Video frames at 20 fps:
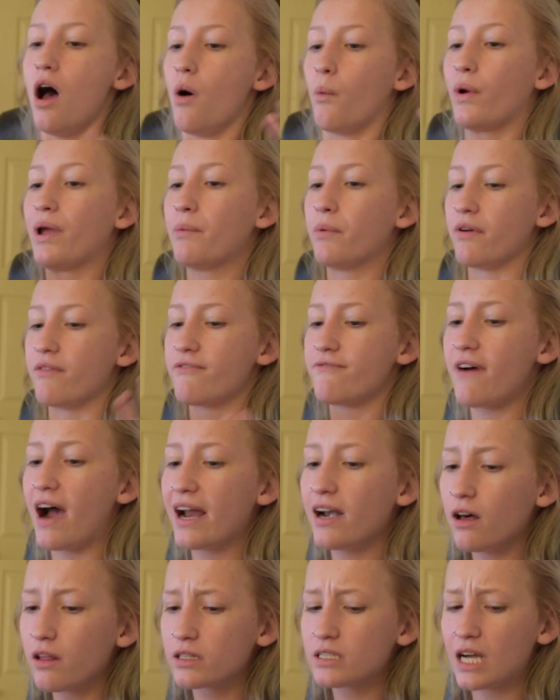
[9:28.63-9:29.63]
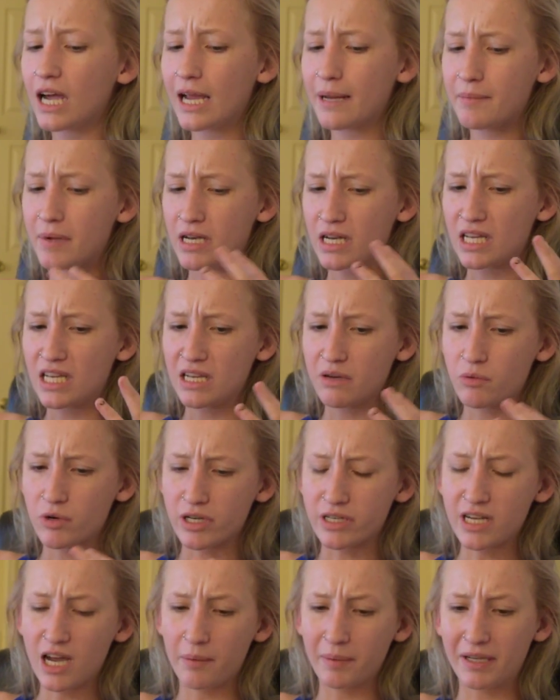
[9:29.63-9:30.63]
We would fight all the time, and he would
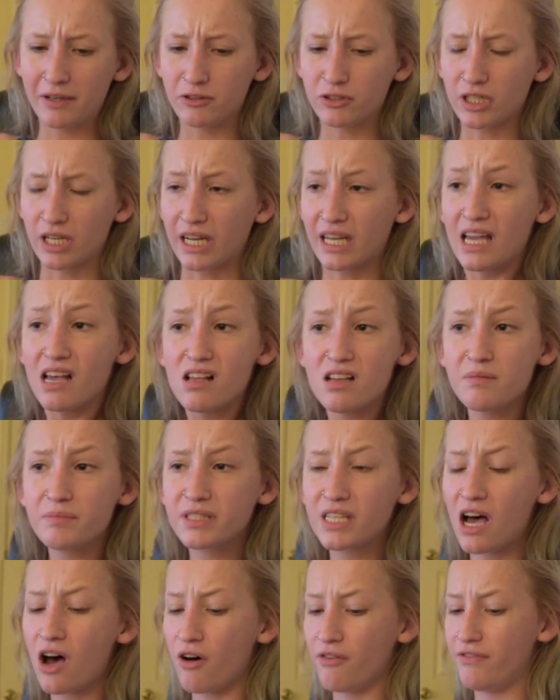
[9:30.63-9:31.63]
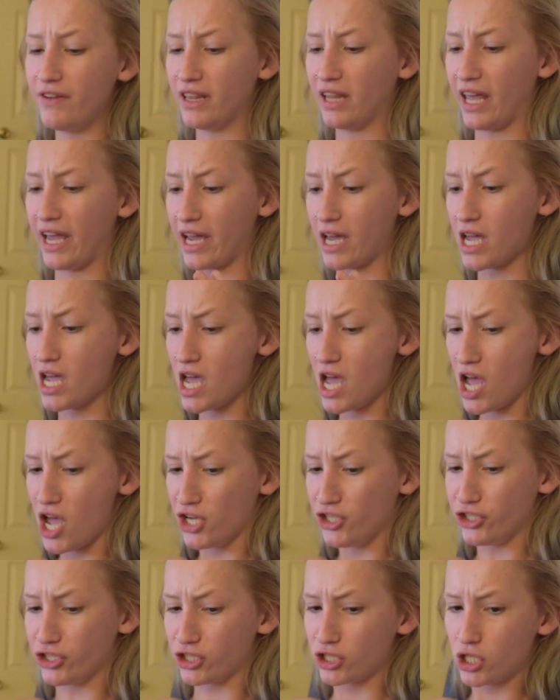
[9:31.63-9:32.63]
tell me he was going to kill himself, and like
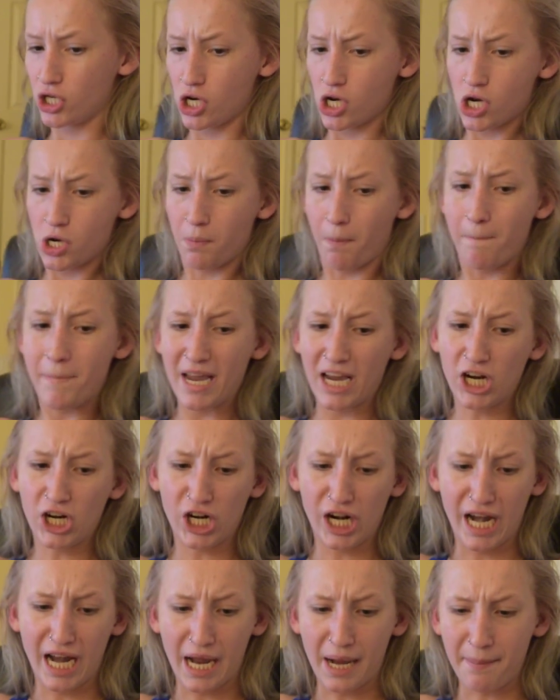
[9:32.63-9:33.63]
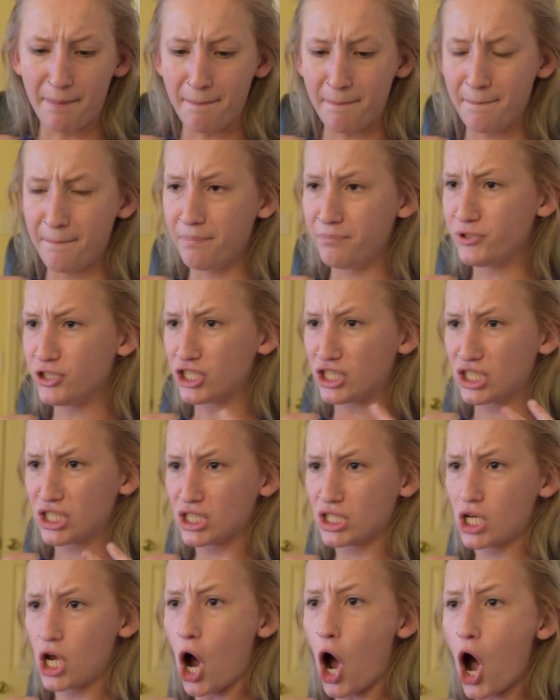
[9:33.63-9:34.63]
just bickering and just
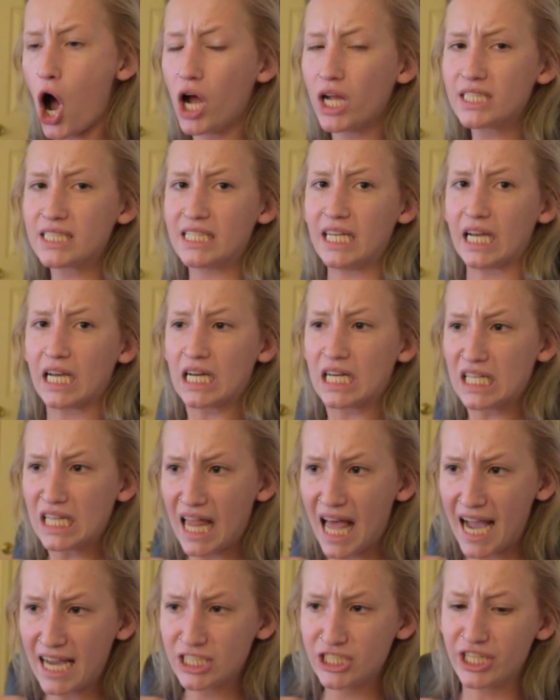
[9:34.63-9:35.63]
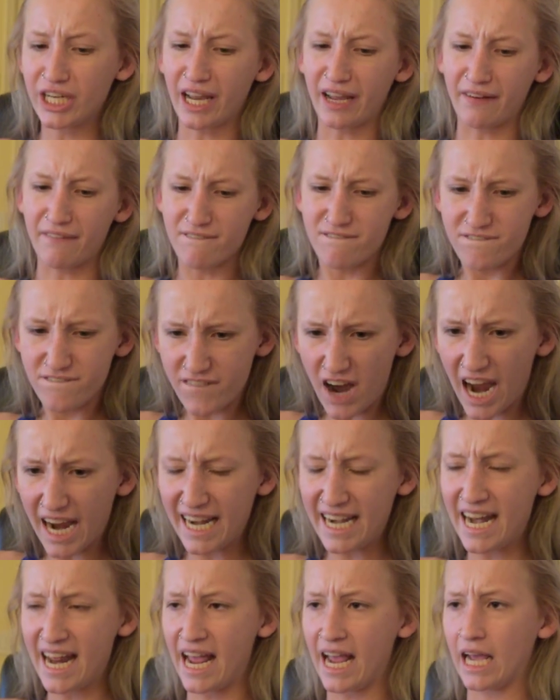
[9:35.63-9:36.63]
constant clashing and
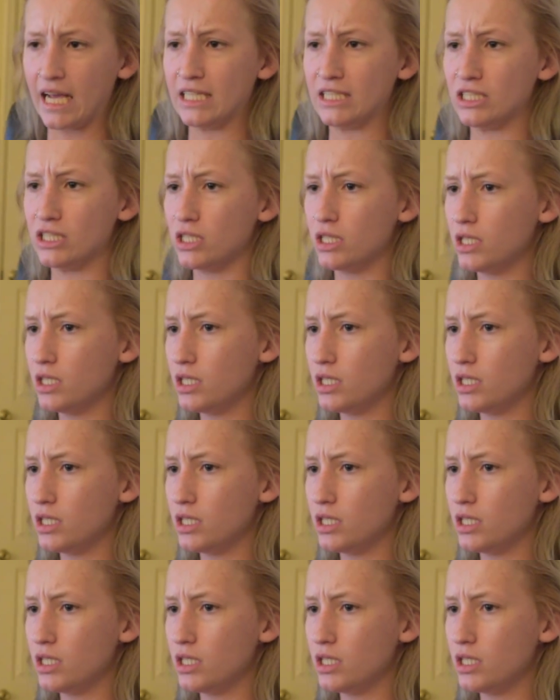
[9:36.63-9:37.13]
fighting, and